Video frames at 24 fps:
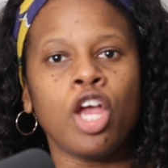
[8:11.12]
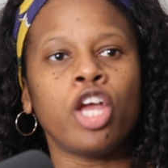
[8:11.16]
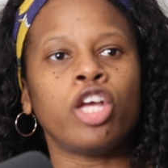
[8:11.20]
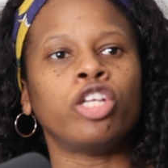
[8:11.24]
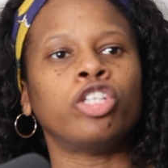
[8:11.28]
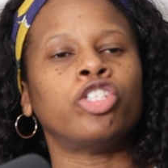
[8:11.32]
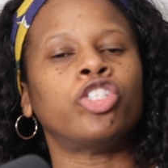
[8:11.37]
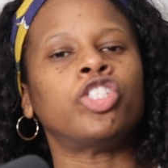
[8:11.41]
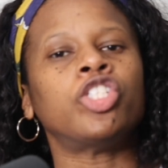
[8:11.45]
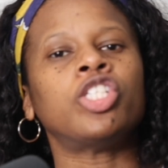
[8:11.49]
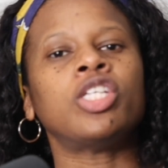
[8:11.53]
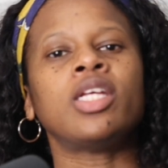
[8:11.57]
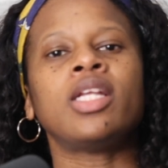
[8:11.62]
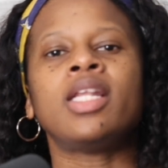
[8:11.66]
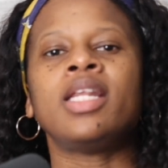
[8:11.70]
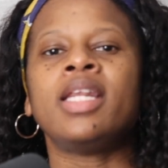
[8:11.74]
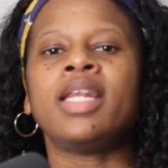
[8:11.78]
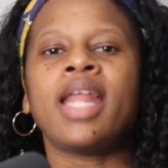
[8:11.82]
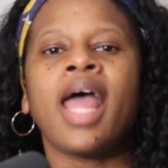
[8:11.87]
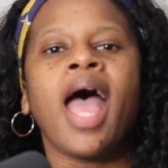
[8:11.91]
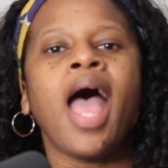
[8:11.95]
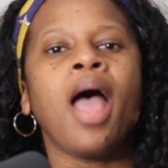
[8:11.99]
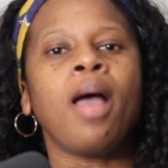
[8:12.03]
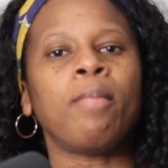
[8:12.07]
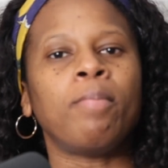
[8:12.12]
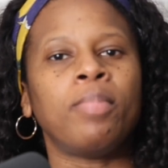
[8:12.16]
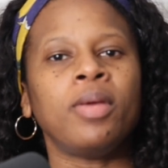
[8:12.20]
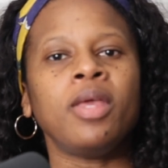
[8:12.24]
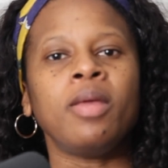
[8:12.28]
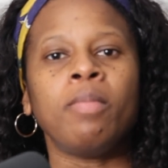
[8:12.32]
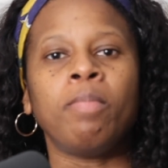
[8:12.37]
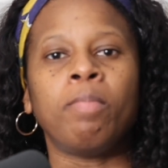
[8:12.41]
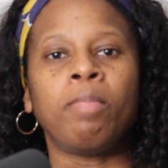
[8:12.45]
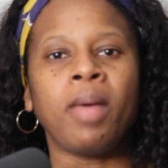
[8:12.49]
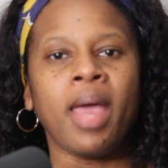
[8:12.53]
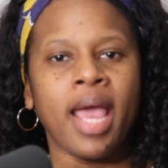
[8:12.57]
should not
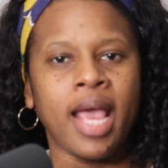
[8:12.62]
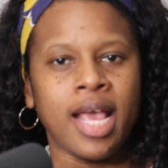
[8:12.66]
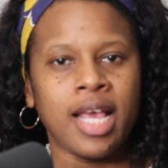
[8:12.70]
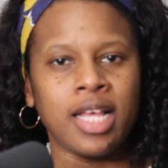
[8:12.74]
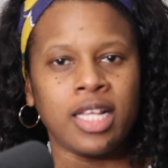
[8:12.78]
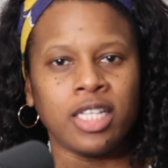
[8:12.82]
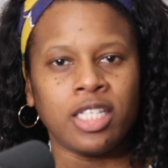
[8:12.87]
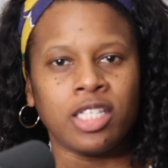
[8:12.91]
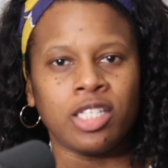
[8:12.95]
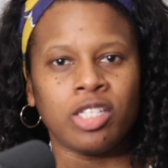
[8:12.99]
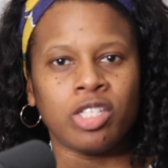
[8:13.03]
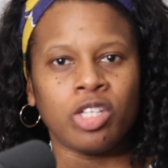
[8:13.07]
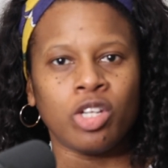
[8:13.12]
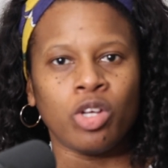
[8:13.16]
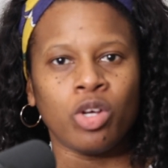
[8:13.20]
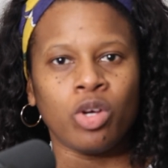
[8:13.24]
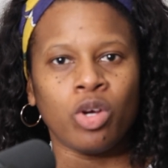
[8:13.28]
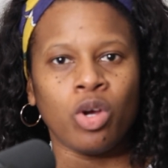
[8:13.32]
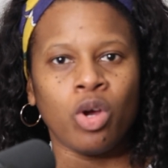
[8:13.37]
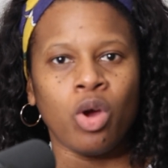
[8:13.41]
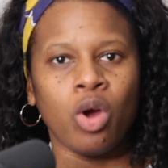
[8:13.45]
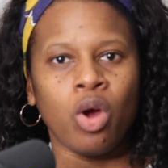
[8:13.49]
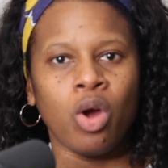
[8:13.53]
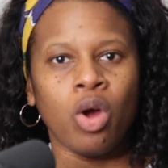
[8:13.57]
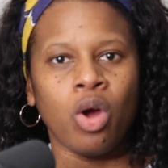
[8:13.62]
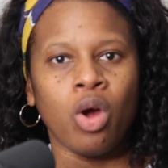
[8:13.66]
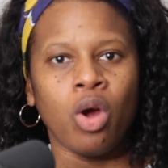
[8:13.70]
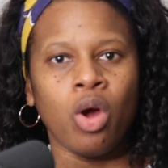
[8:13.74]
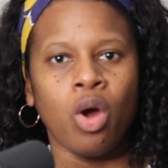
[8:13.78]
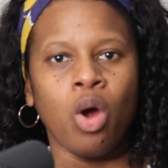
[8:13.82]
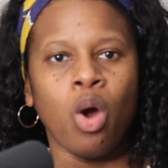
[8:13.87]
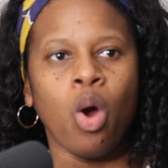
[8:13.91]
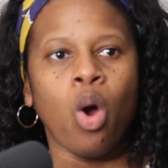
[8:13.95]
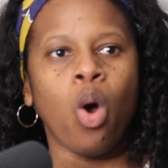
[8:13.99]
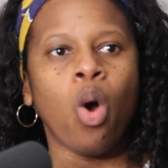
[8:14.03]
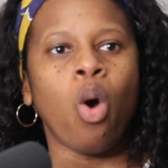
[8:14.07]
be based
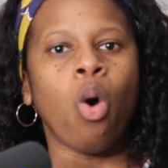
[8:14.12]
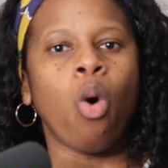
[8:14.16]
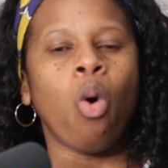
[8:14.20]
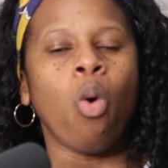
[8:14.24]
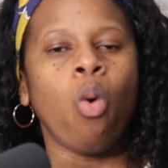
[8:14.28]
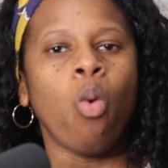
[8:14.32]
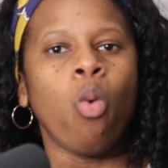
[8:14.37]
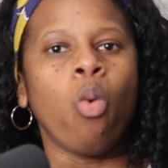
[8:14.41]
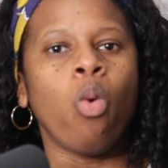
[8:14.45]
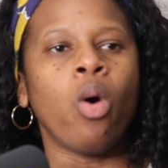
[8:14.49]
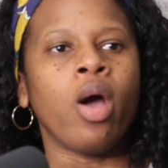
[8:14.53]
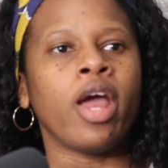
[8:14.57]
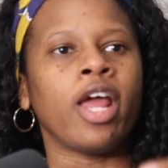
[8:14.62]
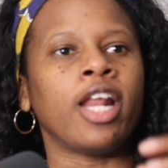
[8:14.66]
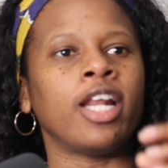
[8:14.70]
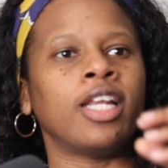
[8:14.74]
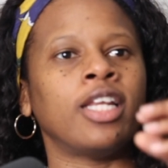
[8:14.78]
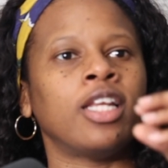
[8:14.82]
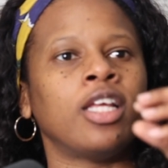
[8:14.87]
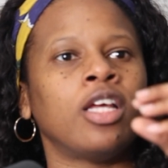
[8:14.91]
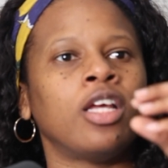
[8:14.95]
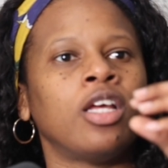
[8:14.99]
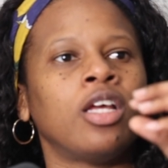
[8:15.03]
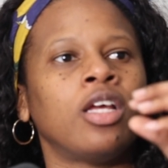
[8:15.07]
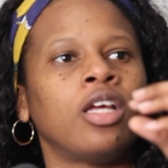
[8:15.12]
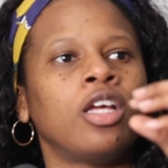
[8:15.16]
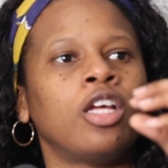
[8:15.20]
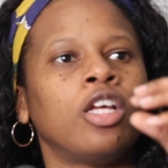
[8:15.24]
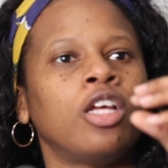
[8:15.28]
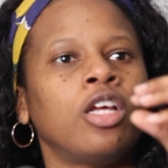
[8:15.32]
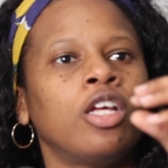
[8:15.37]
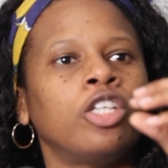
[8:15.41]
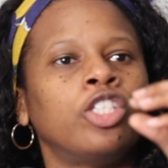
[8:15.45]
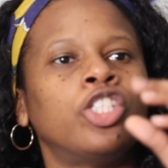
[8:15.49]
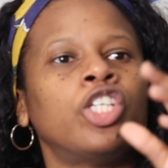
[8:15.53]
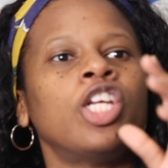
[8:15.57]
on,
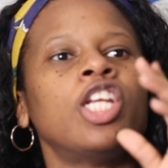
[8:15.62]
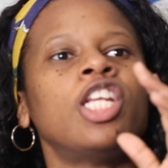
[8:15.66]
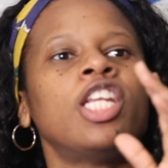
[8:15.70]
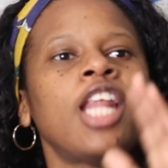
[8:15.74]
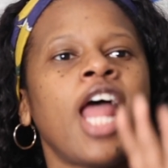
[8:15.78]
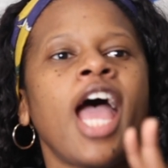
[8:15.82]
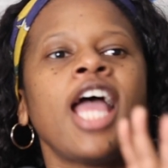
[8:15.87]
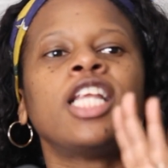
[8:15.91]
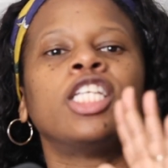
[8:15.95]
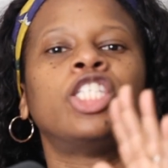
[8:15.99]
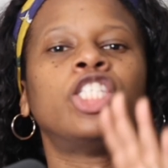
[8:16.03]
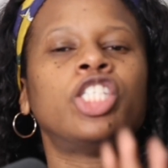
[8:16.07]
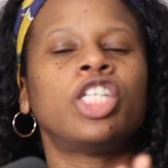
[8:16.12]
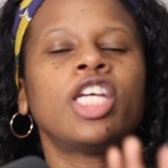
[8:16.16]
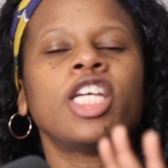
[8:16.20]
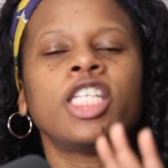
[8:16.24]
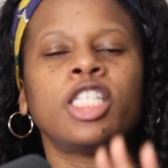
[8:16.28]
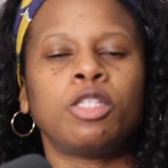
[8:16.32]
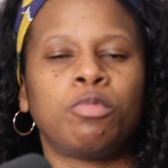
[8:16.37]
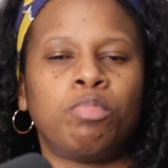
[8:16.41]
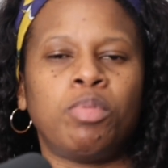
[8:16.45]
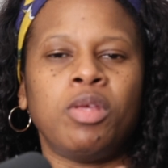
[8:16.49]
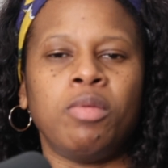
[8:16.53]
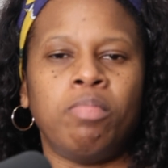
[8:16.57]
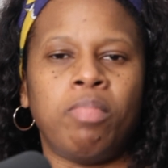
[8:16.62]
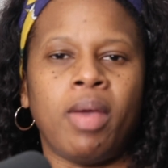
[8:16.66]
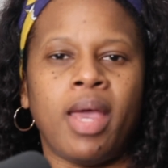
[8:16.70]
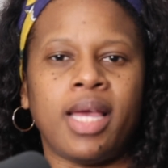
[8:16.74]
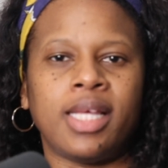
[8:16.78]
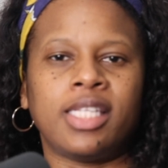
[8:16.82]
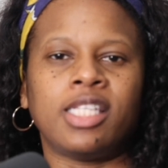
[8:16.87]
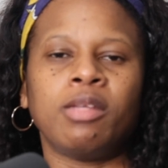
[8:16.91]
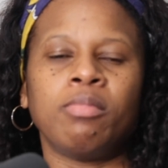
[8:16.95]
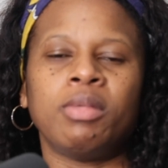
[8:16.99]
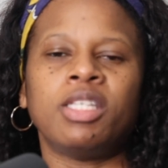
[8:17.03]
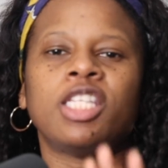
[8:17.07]
should not just be
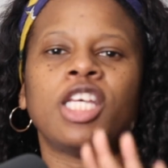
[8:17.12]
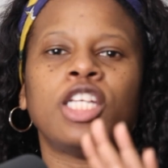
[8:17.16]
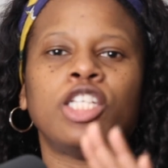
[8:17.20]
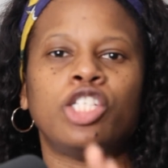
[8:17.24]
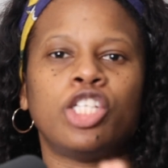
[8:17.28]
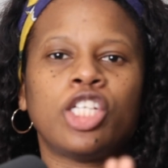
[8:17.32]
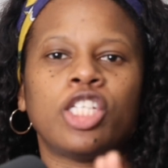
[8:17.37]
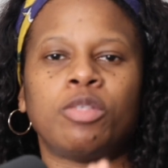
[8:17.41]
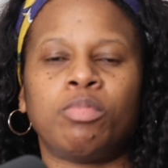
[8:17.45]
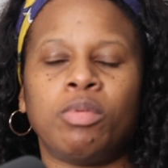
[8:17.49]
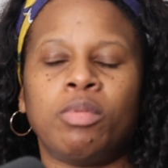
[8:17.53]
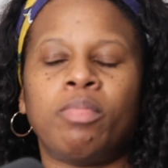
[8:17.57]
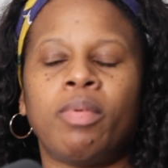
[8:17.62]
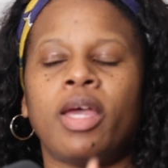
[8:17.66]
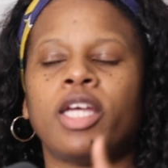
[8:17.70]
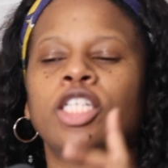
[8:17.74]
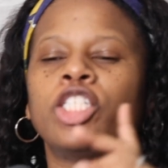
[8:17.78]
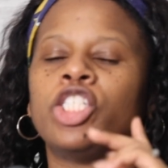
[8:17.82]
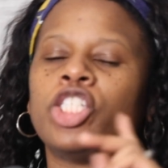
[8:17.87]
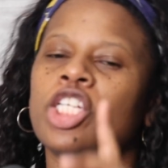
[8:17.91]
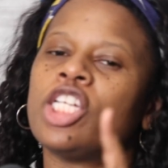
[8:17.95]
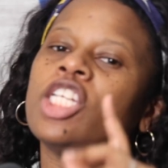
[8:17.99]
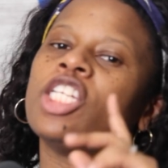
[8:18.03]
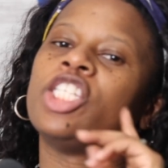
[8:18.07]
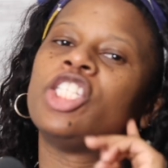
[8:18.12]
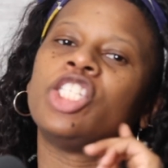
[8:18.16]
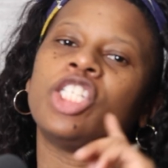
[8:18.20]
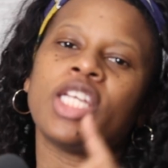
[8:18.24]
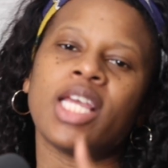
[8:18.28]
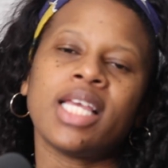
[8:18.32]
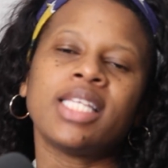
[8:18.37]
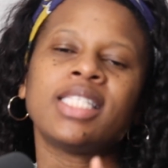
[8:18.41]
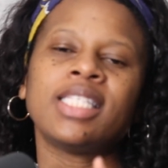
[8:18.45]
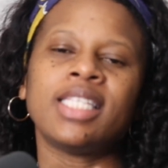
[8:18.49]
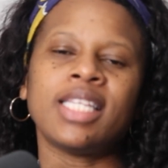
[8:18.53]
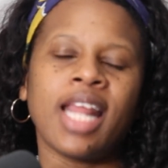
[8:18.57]
based, let me say just be based, should
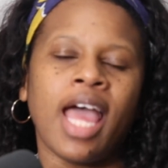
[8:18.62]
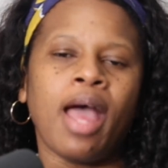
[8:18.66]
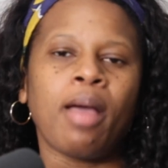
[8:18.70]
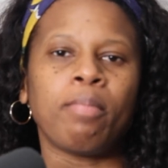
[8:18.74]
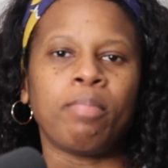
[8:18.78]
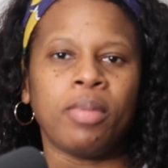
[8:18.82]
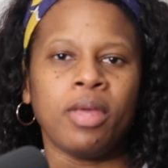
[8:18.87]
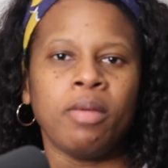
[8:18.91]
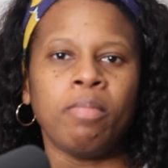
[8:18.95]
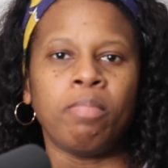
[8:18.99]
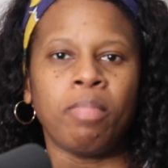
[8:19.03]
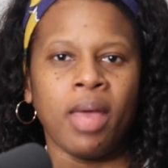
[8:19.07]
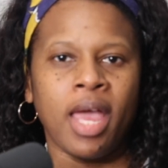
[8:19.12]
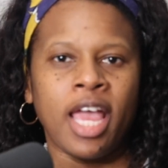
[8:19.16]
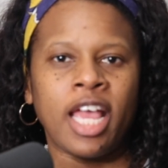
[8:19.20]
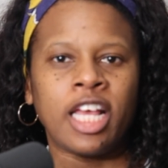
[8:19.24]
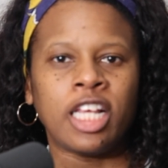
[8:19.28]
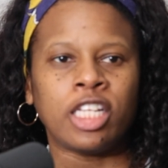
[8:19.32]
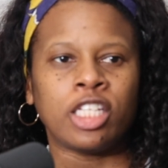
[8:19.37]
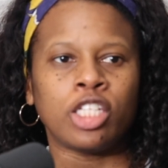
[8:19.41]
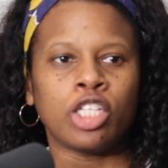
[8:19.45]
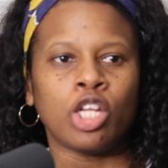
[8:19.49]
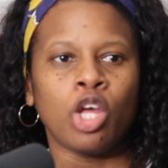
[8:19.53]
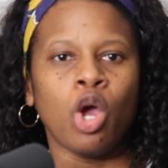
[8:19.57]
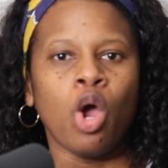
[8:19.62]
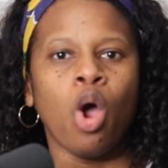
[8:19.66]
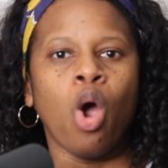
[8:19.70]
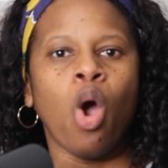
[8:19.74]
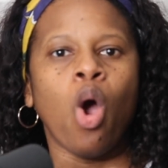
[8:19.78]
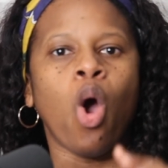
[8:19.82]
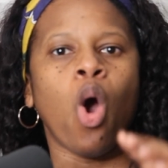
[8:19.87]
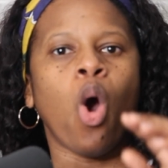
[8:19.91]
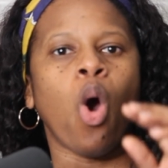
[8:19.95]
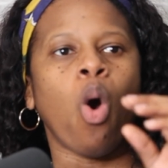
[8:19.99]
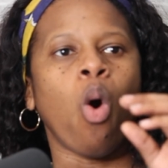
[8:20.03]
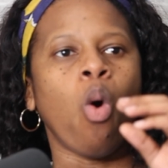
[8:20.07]
just not be based
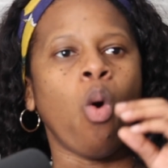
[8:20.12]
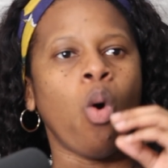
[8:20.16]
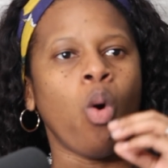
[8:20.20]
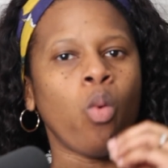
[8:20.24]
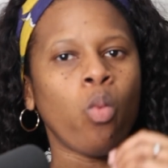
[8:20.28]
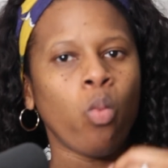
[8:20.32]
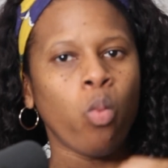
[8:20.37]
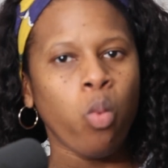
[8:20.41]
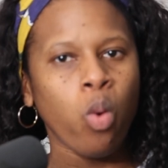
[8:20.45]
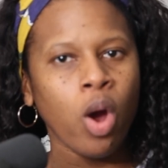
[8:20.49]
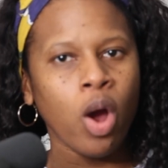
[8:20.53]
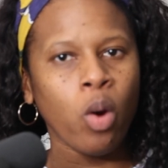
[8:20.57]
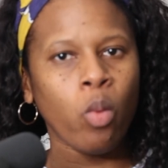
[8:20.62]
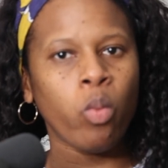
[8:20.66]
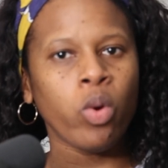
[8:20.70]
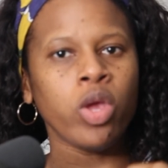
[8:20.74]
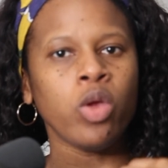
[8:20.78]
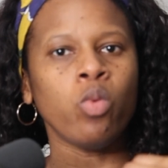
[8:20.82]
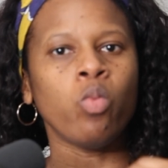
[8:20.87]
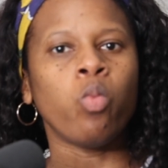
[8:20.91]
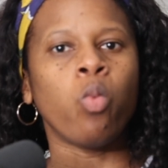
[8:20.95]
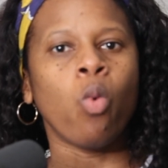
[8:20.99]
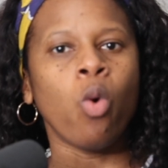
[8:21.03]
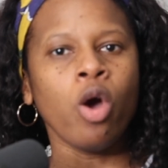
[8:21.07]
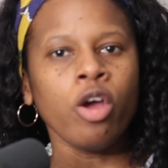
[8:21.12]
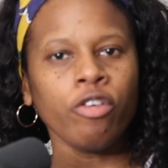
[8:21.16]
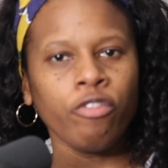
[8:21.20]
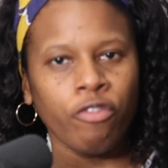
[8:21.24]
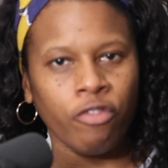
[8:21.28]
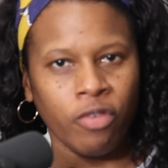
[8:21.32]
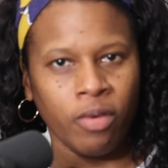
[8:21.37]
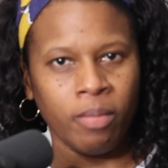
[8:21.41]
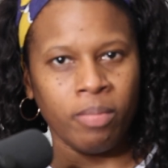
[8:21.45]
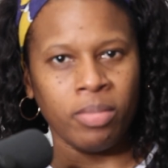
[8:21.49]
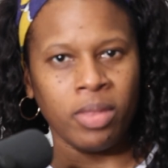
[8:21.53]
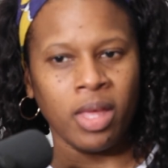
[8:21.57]
on what we want
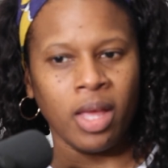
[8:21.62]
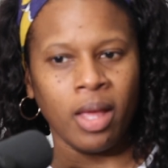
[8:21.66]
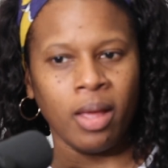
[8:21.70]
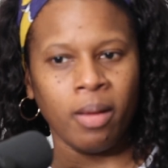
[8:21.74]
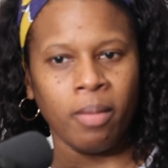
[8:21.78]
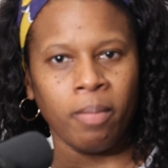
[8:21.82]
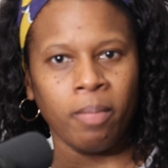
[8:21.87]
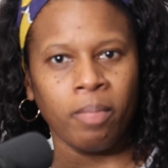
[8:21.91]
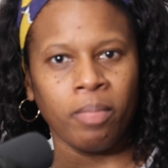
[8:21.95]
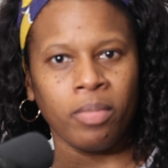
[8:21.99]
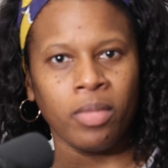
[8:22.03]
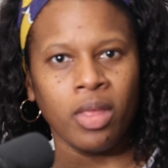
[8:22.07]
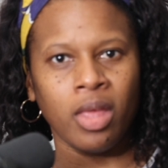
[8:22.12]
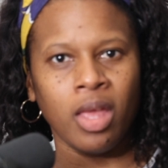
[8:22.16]
from them.